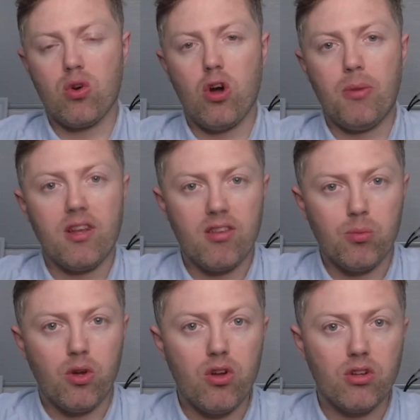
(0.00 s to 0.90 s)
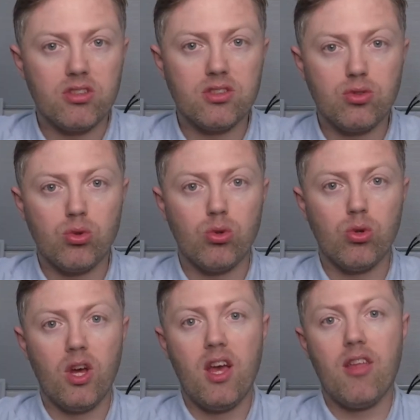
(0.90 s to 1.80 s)
comments and whatnot
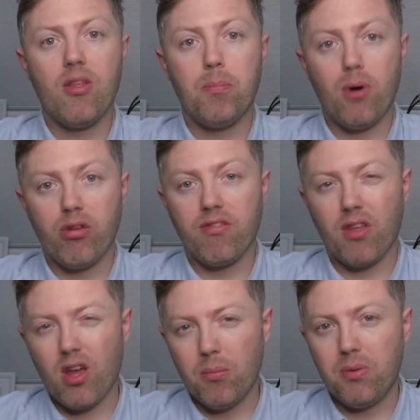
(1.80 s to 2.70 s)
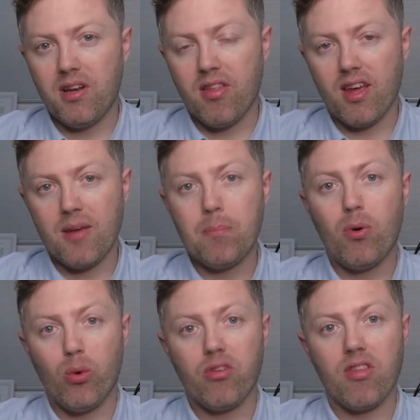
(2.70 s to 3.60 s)
to the boss of the company that
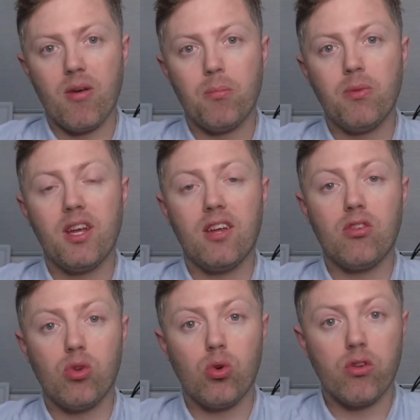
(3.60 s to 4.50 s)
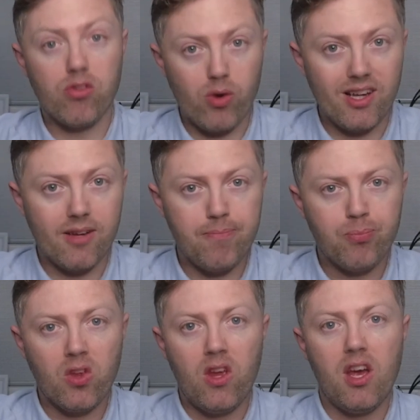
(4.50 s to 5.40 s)
imports them to Australia,
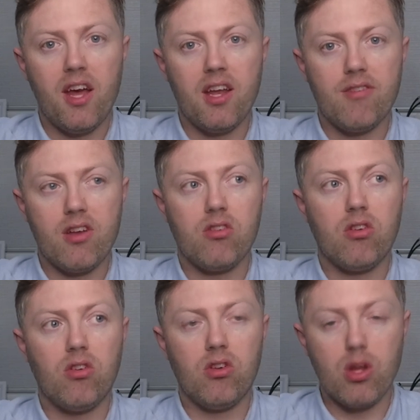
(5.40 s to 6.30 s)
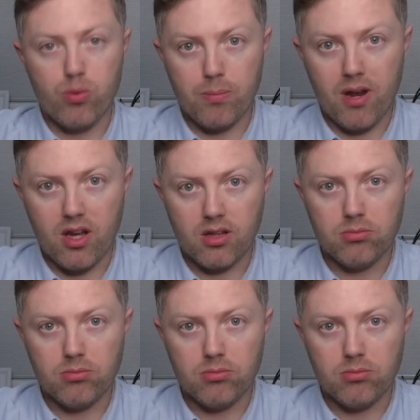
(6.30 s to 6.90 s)
and I've had no reply.